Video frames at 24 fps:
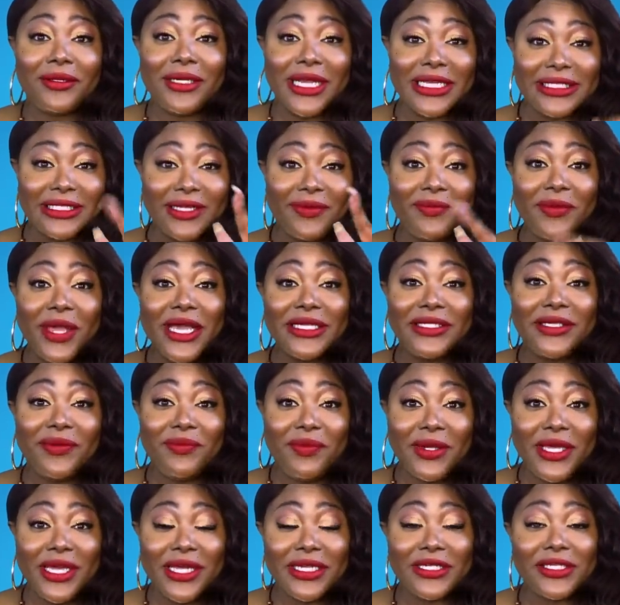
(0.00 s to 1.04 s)
That's a messy
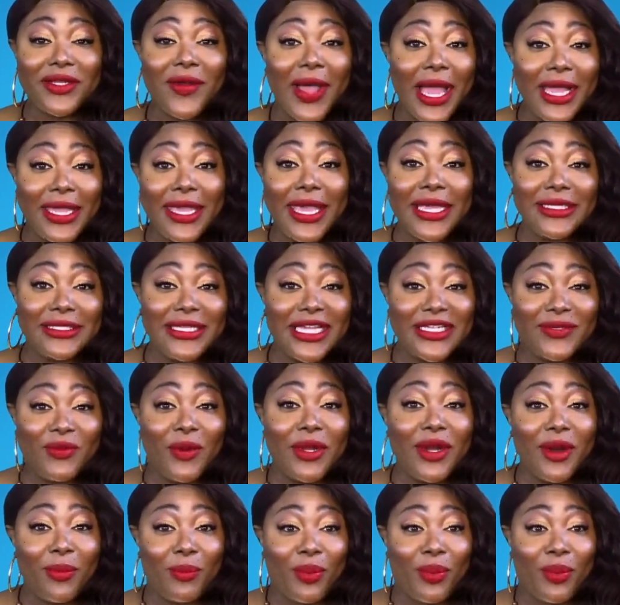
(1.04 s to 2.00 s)
bitch. So I guess that's what